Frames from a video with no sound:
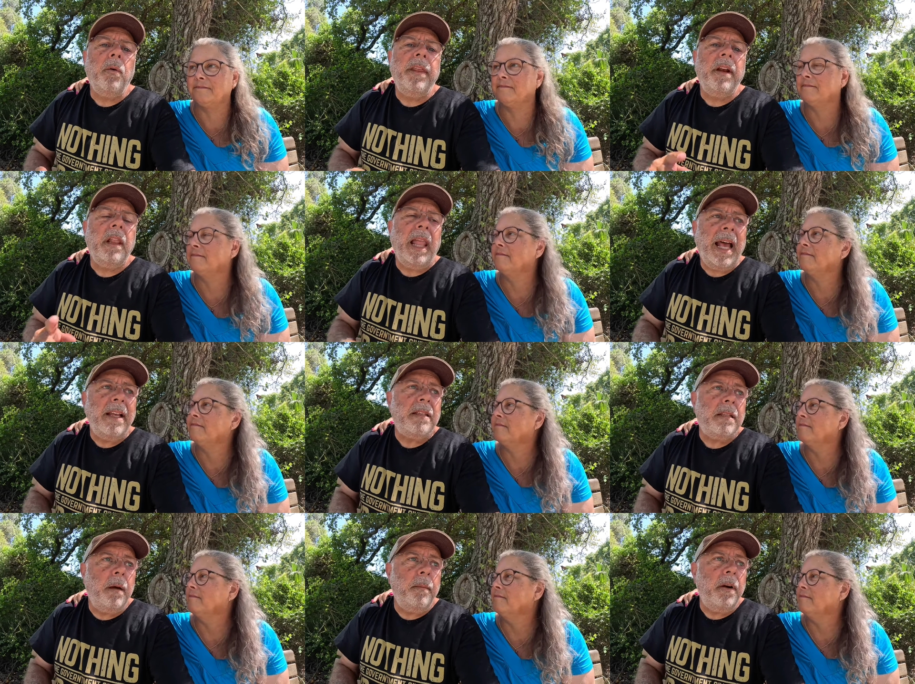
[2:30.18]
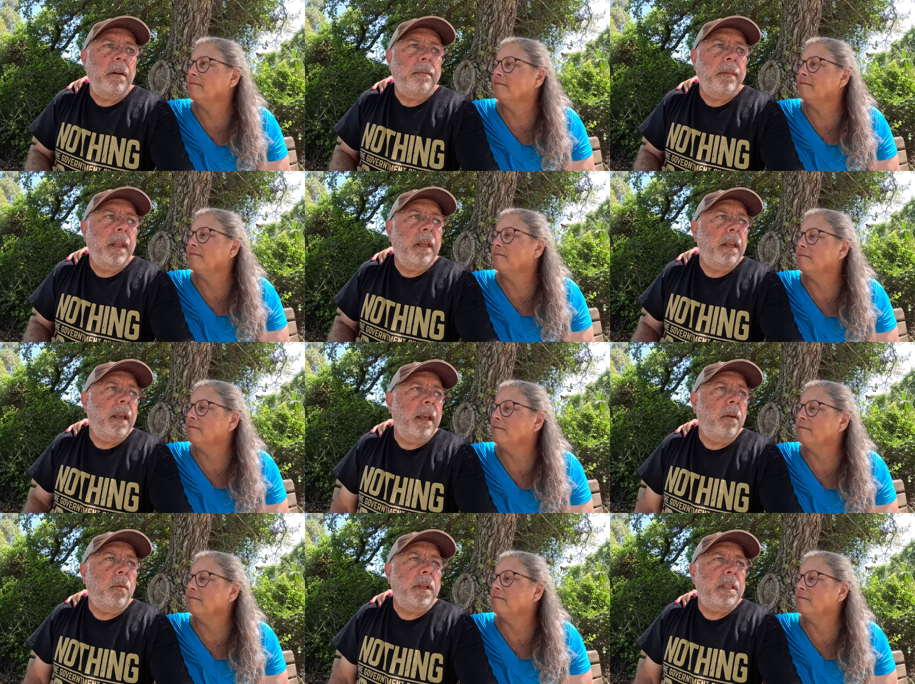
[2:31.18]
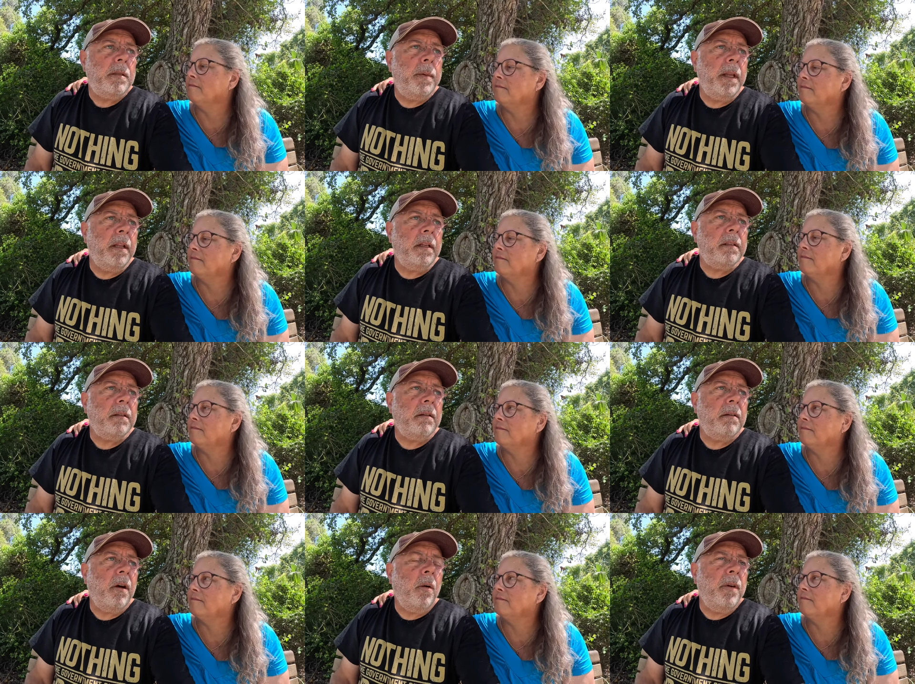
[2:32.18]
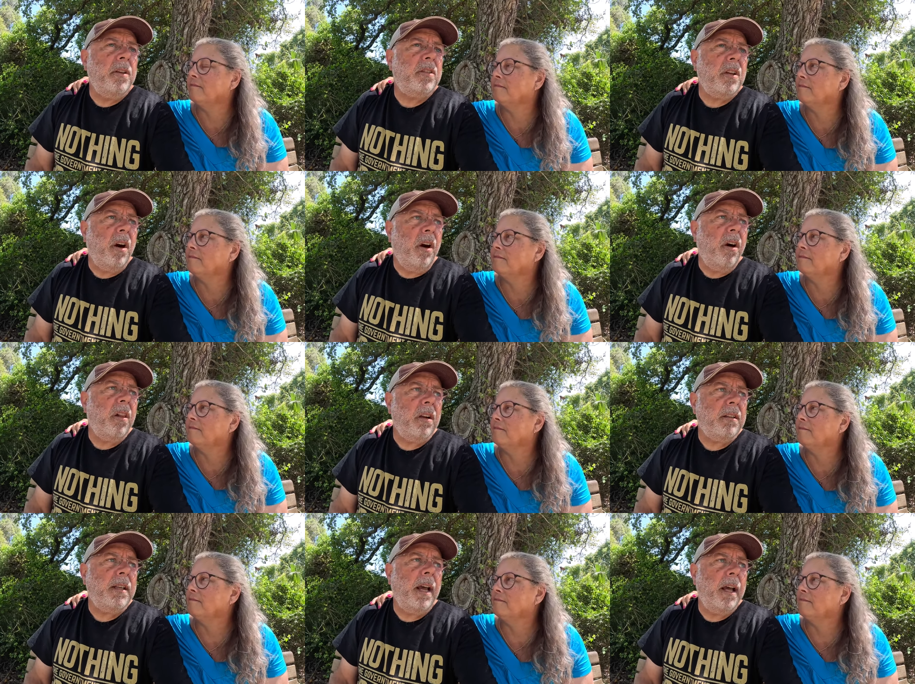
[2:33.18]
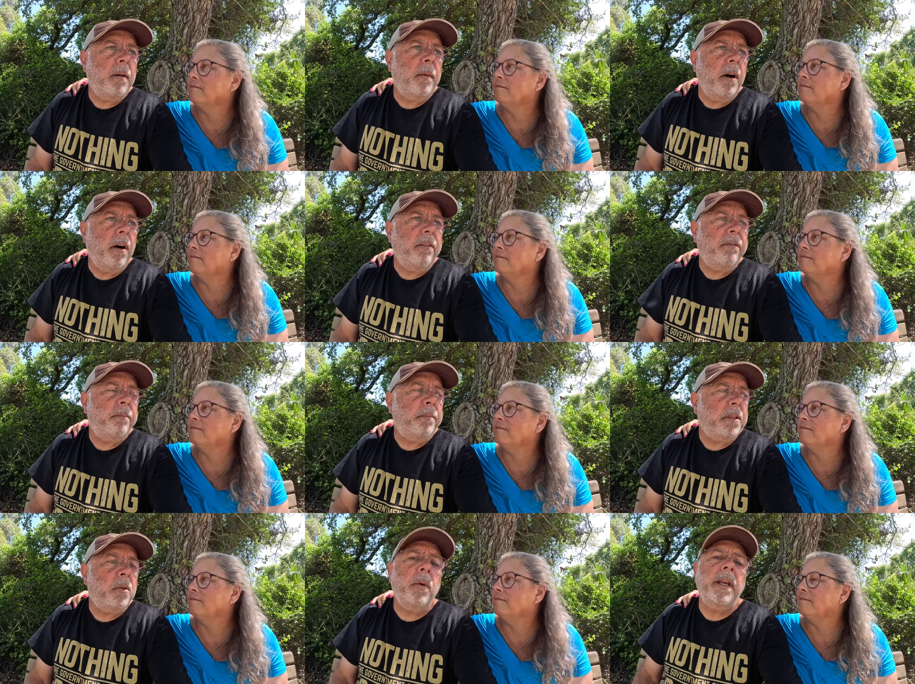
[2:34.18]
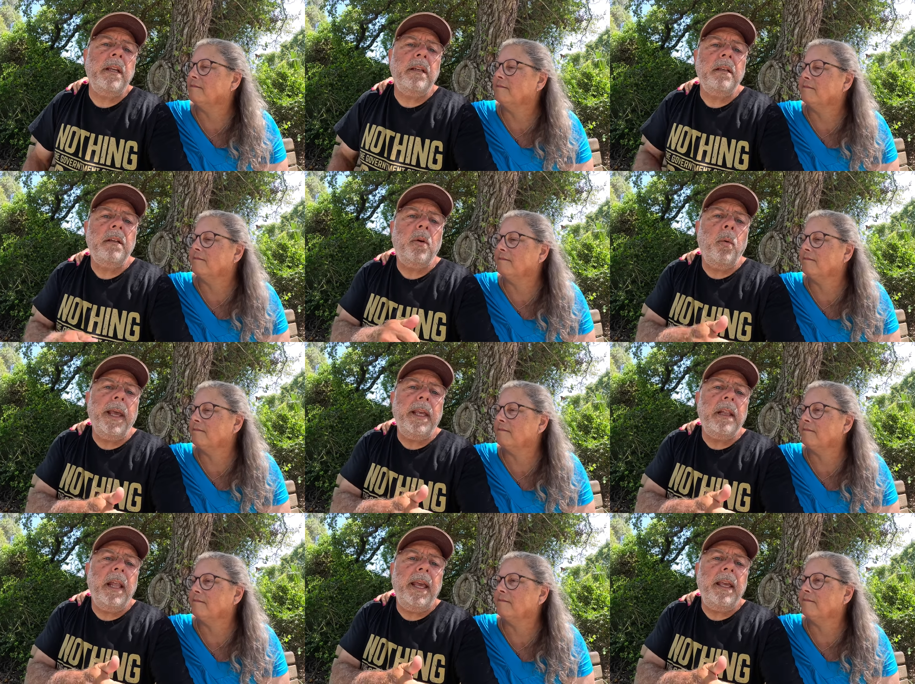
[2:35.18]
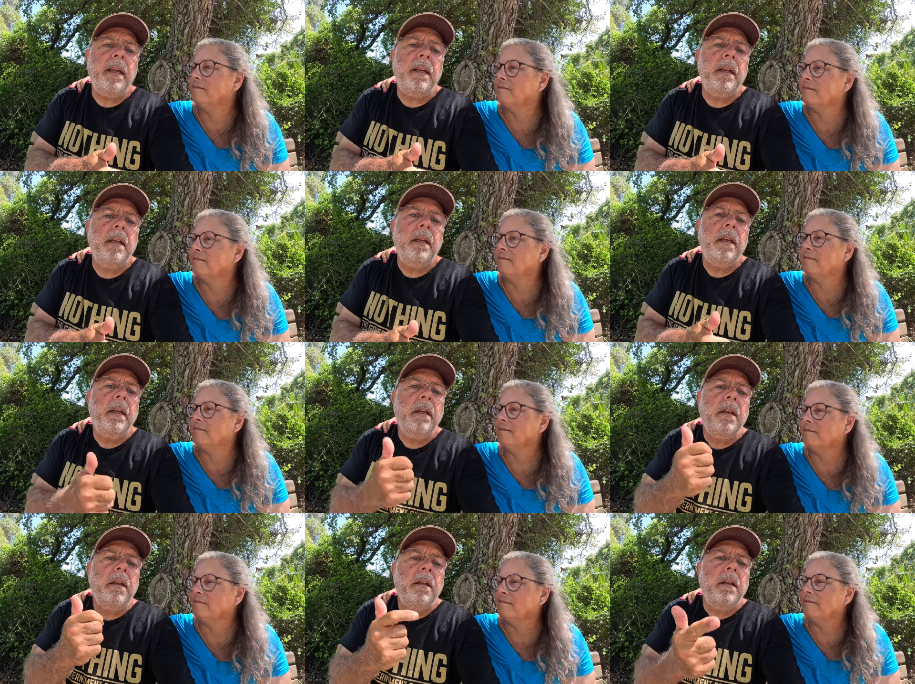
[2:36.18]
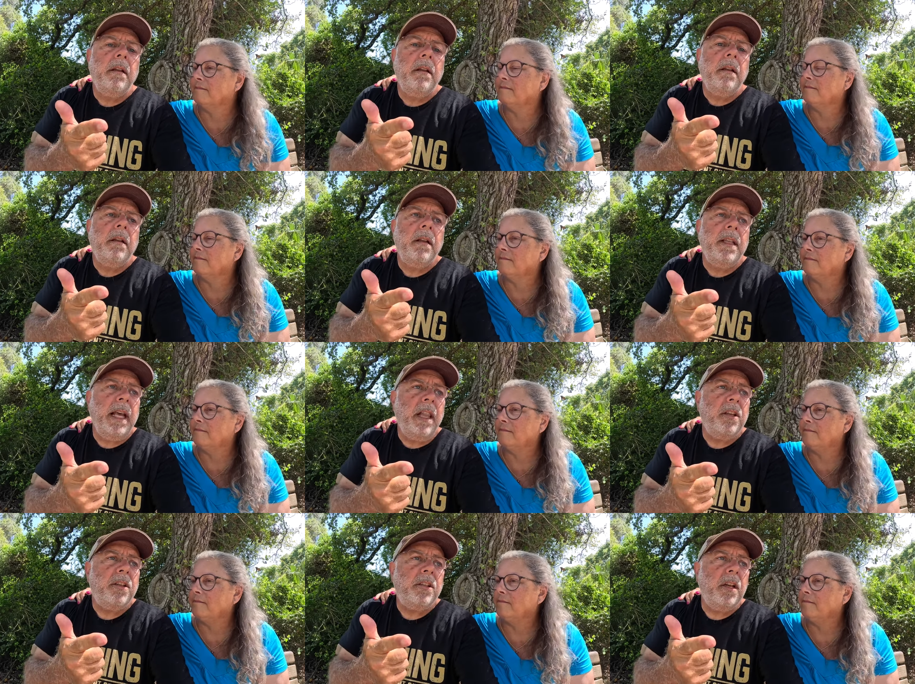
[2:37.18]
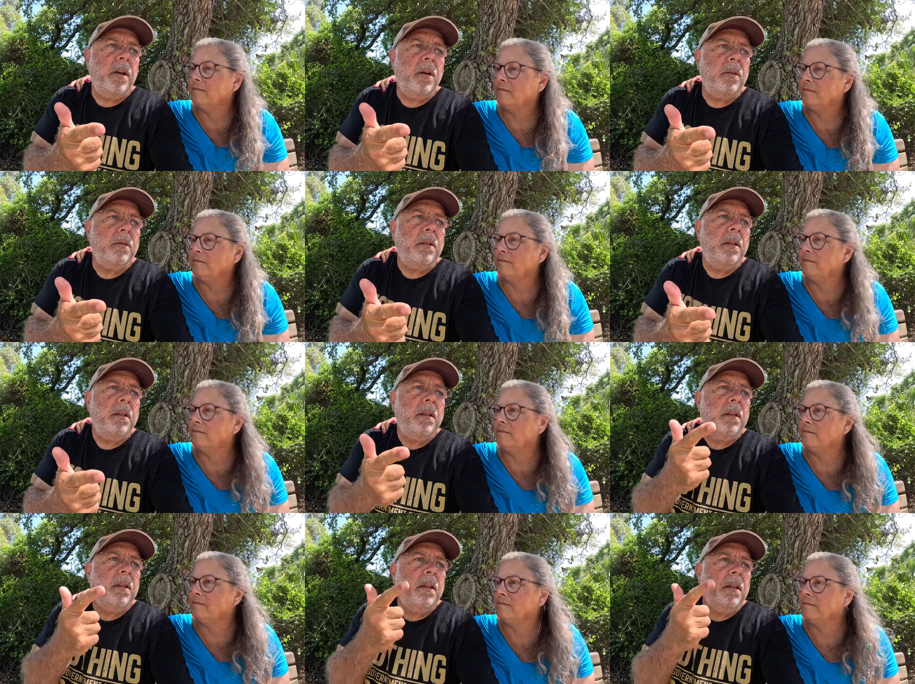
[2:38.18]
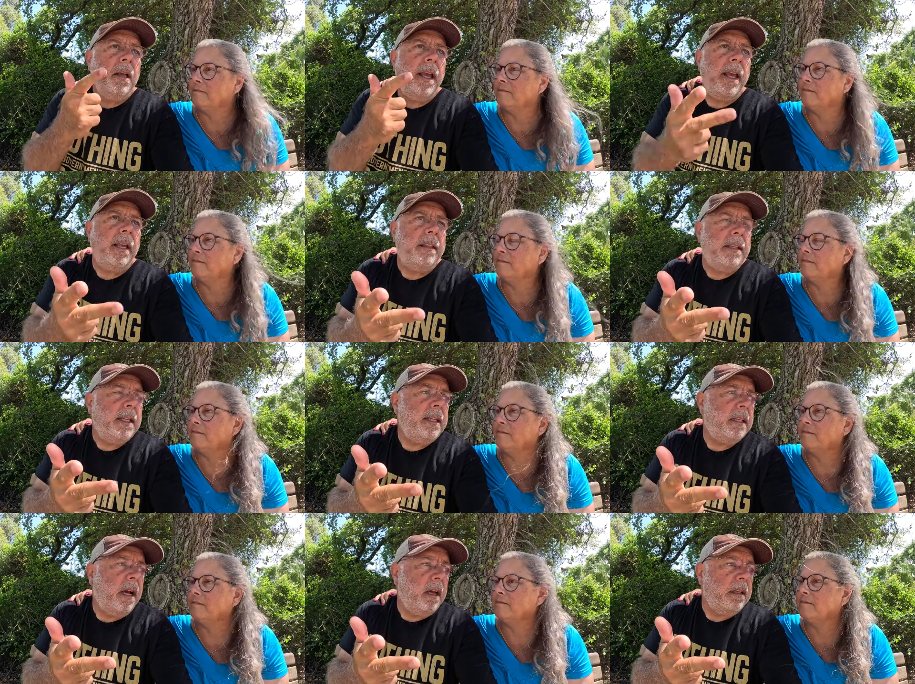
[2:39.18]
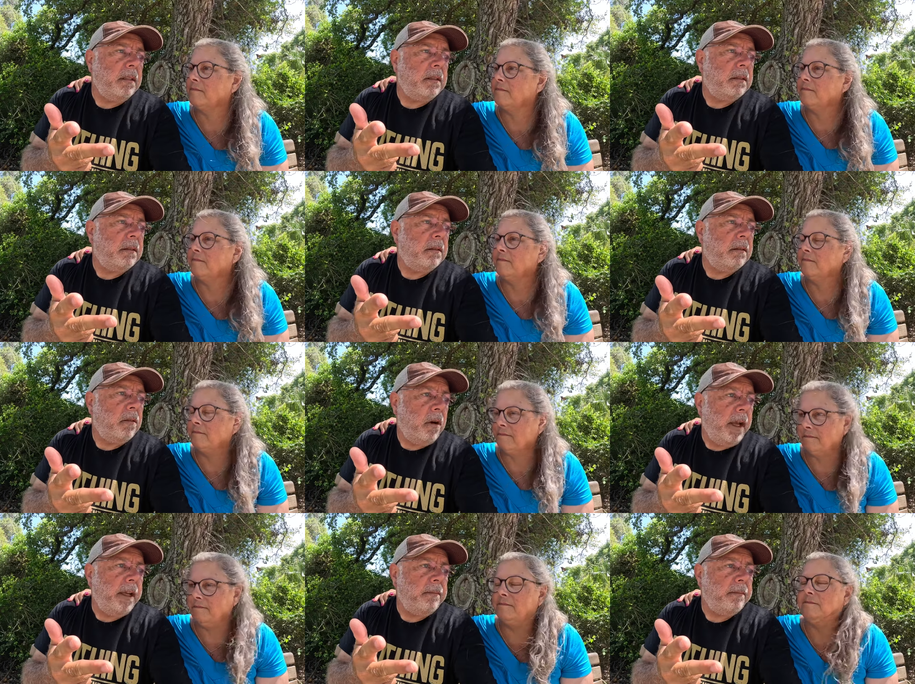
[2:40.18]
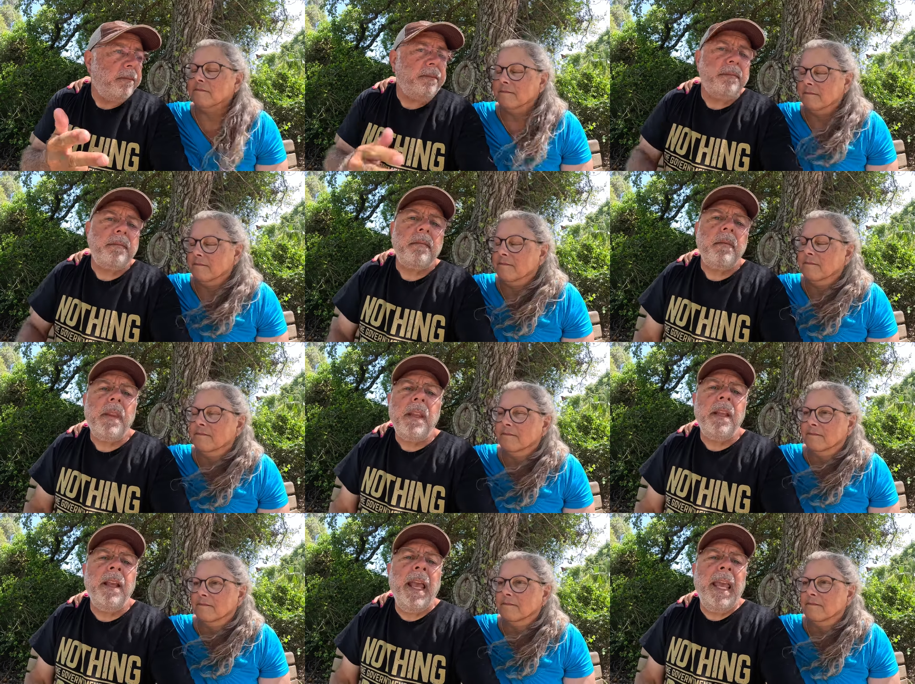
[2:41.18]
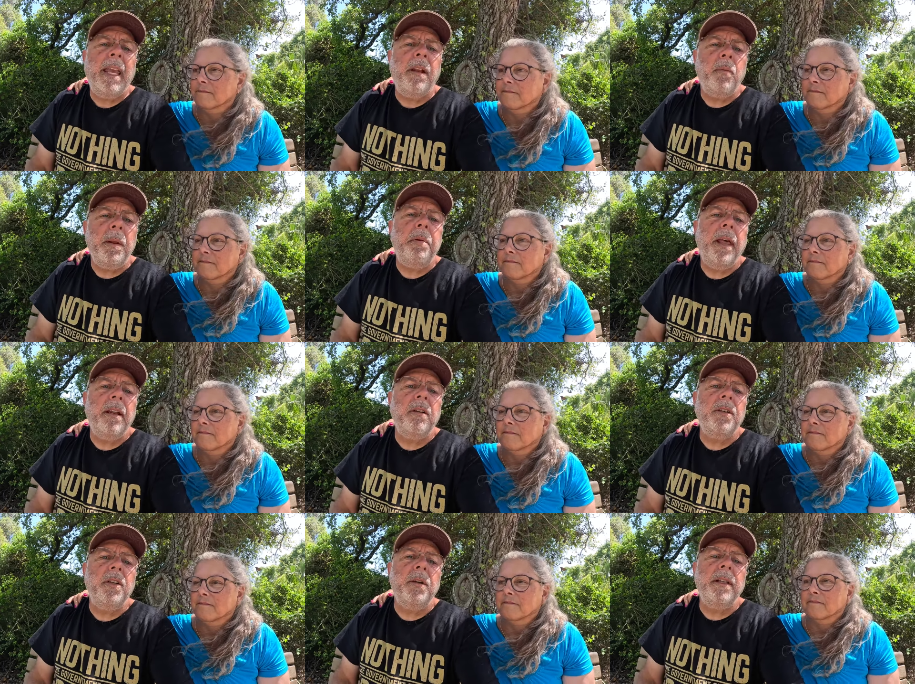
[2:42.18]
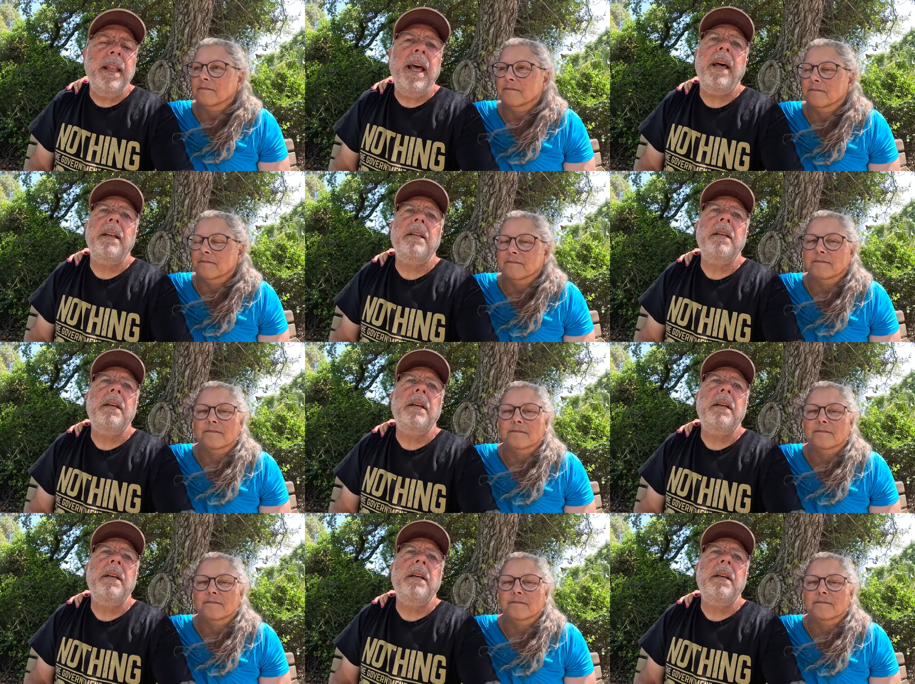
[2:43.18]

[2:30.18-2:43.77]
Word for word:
Speaker 1: were there last summer and we spent almost all our time off between Quake Lake, Yellowstone, and the Tetons, mm-hmm. right? Mm -hmm. And we plan on doing that